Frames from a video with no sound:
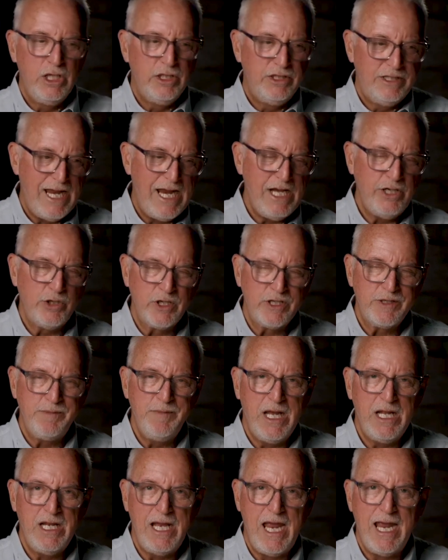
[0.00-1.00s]
dangerous
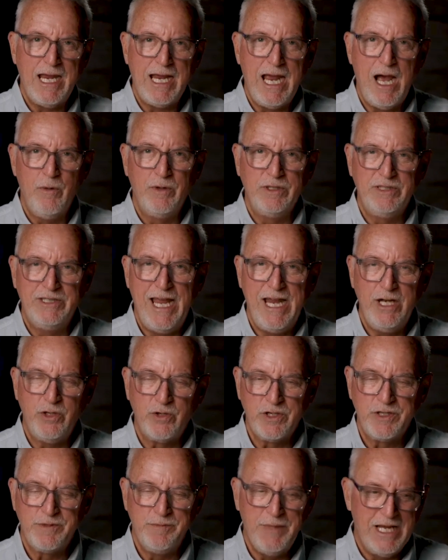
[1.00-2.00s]
men hang out with
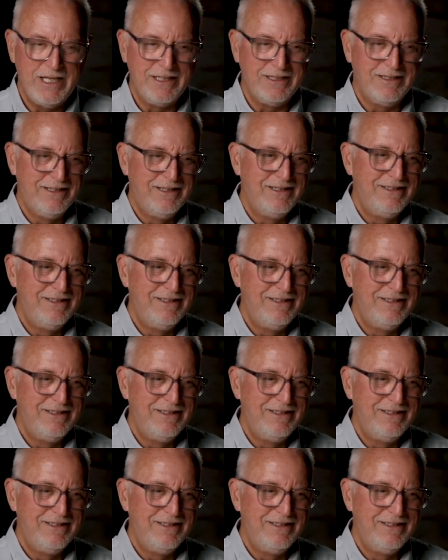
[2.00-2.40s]
dangerous men,